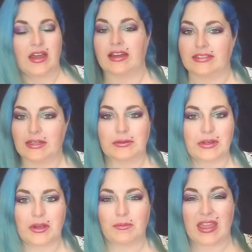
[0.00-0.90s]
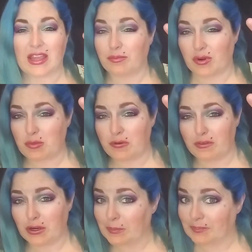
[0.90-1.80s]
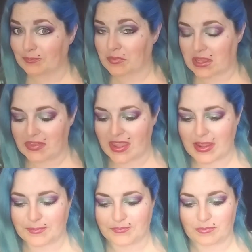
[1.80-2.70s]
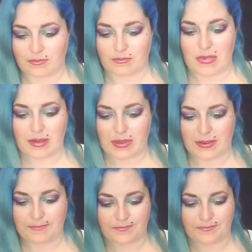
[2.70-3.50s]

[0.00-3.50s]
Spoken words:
I don't know, makeup remover thing? Maybe?